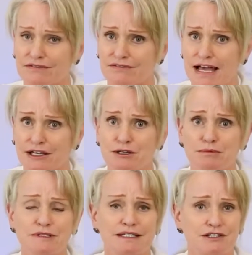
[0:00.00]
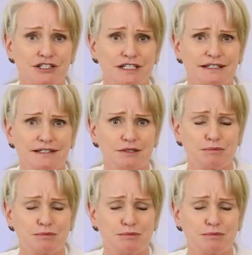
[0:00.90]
vacuum suction isn't